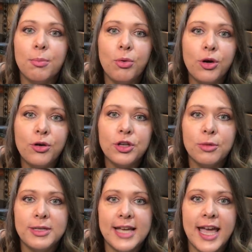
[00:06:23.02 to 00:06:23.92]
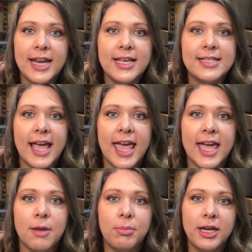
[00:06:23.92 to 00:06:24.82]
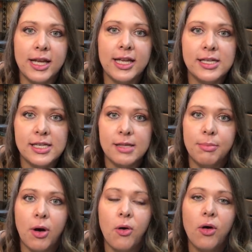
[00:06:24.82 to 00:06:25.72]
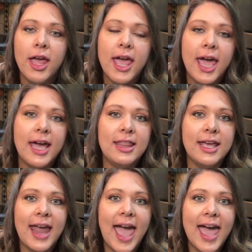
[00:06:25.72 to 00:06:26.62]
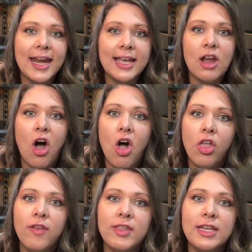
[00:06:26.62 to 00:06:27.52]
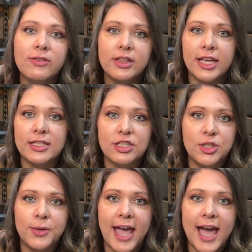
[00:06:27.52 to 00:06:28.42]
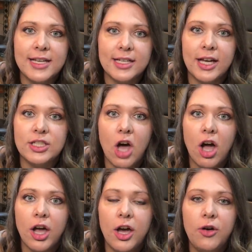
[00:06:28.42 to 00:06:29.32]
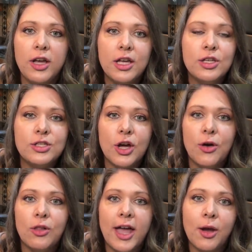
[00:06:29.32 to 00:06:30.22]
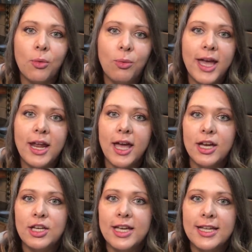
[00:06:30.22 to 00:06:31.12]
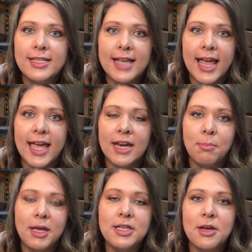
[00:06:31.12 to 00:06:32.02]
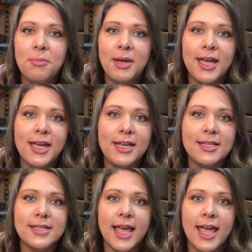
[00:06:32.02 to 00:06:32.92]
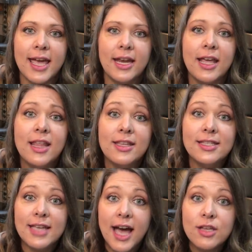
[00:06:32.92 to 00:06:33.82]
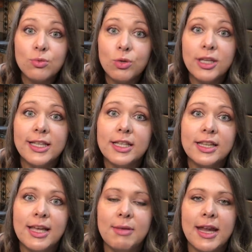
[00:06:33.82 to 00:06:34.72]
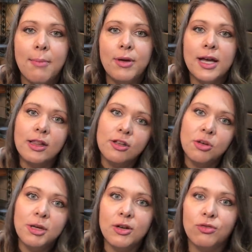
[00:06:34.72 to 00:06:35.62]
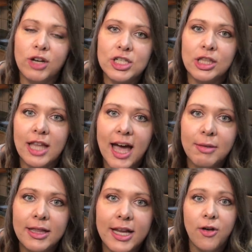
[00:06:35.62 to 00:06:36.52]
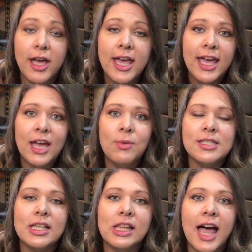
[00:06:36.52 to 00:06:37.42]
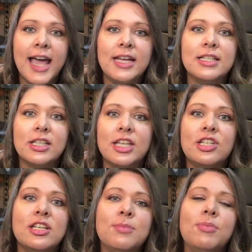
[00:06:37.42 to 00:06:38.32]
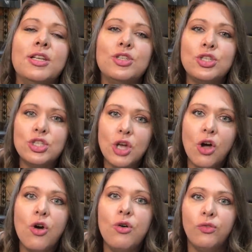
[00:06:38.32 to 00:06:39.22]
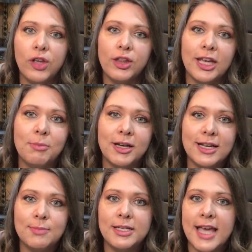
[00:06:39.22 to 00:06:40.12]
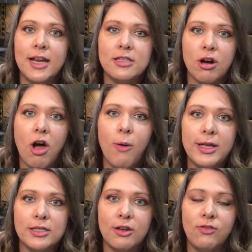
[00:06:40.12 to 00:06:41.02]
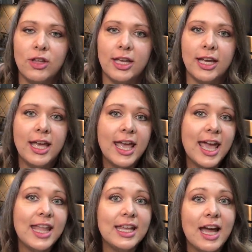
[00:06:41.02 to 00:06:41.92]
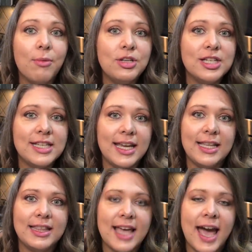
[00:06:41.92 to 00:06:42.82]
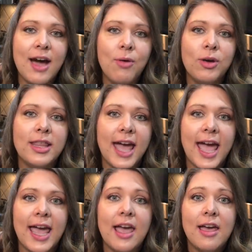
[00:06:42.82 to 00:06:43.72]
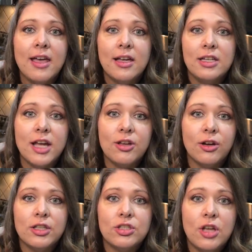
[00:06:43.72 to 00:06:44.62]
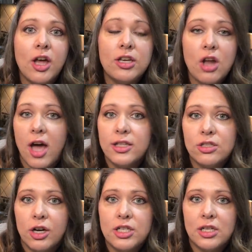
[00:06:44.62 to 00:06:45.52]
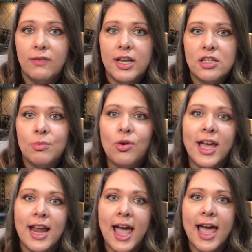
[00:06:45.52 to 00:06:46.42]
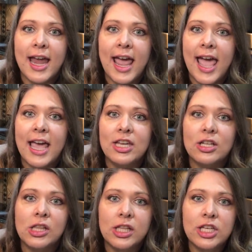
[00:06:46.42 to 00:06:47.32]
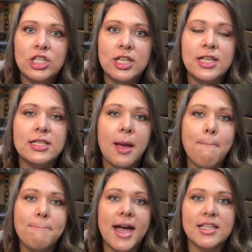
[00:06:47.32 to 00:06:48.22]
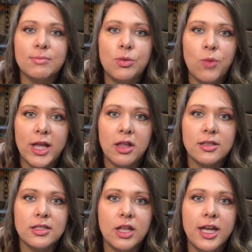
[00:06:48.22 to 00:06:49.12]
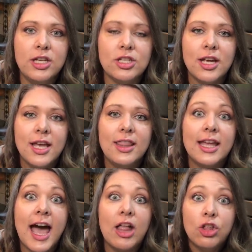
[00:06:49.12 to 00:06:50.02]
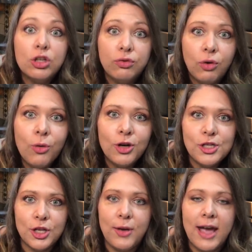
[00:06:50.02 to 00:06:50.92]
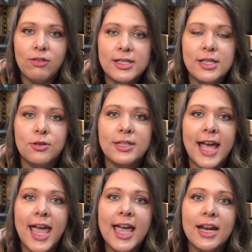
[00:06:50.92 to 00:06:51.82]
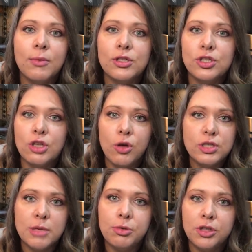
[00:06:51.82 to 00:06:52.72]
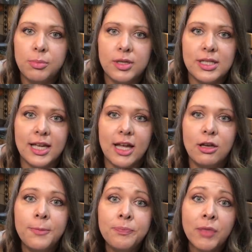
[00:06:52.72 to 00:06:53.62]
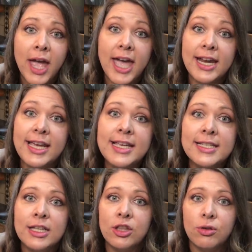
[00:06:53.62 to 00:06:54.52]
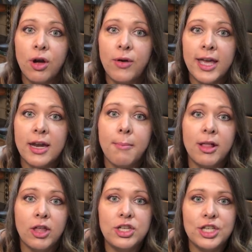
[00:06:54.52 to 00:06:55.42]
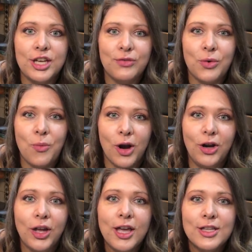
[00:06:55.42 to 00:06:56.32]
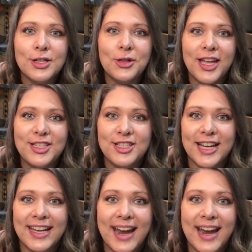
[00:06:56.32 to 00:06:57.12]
boil your potatoes and put it into the bowl, and then add in all of the different things that you would add to a taco. So, like red onions and pinto beans, and the sky's really the limit. I put a little bit of fresh lime in there. It was light, delicious, but so filling because potatoes are always so filling. And then I would just eat that with a another a non-starchy vegetable and I had a delicious maximum weight loss lunch that I looked forward to every single day and it was so simple to put together and easy to throw in my lunch kit for work. So let's check it